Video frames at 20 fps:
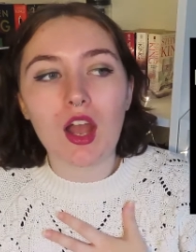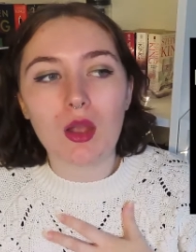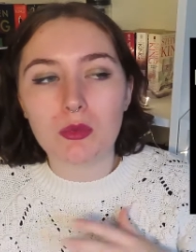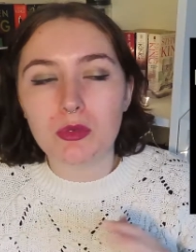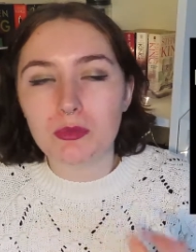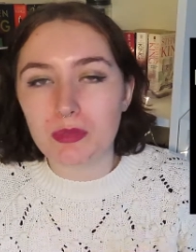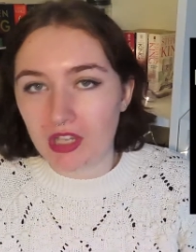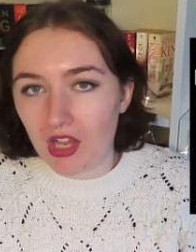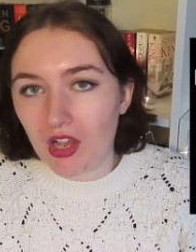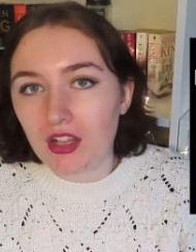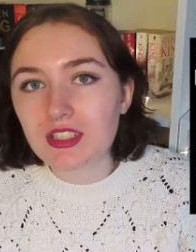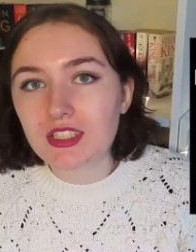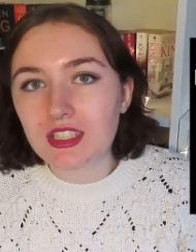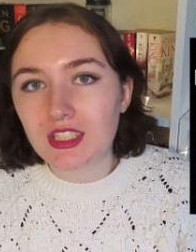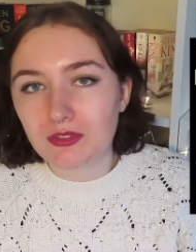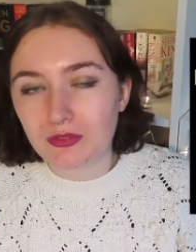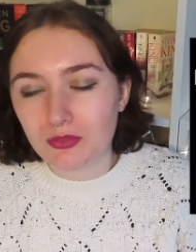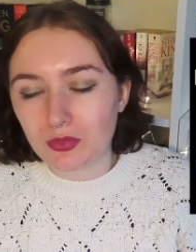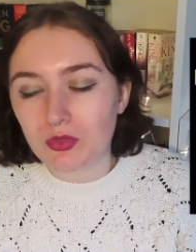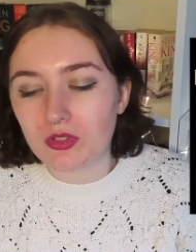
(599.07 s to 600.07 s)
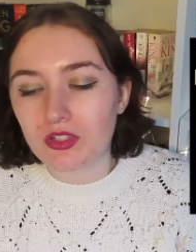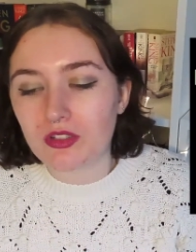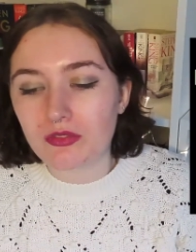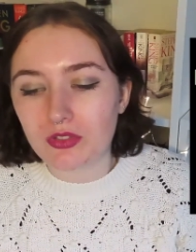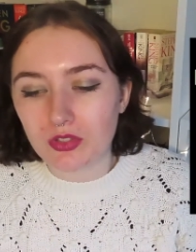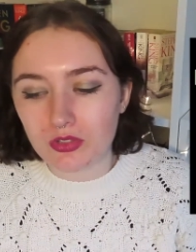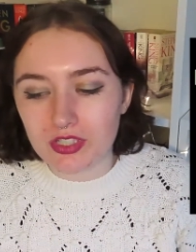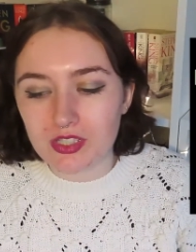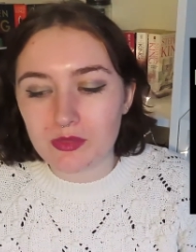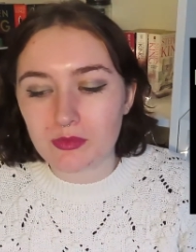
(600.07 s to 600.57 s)
I would be asking for it
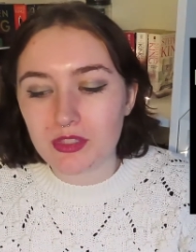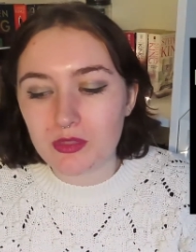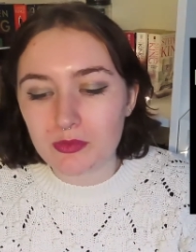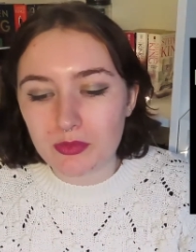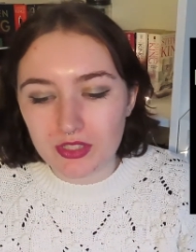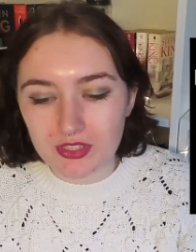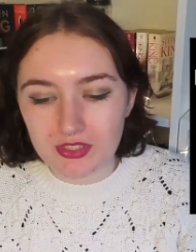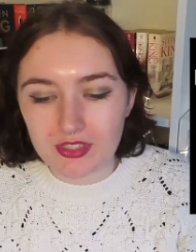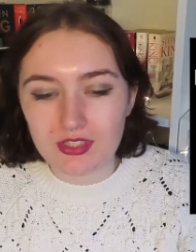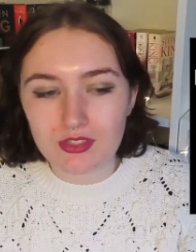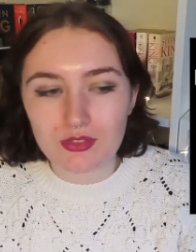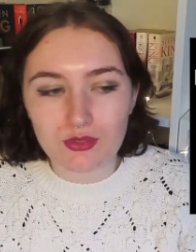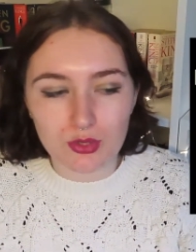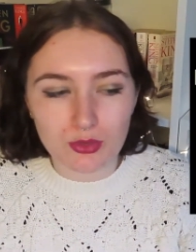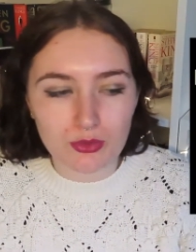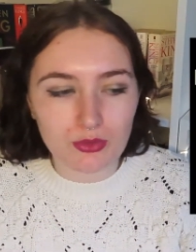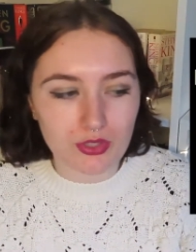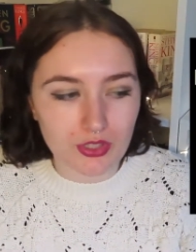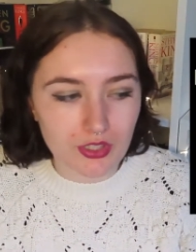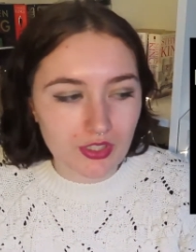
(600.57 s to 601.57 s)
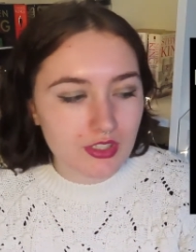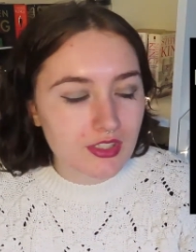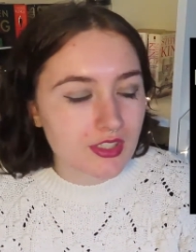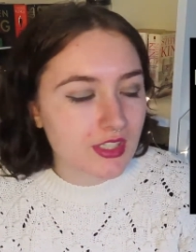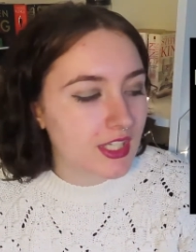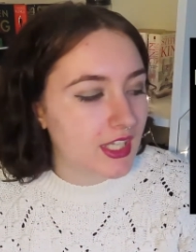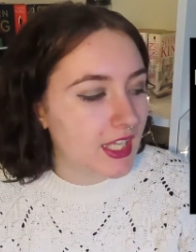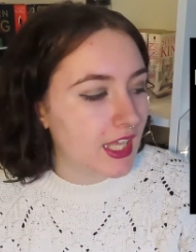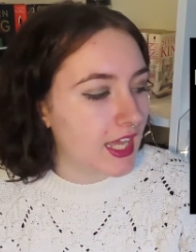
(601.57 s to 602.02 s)
for Christmas because it's so good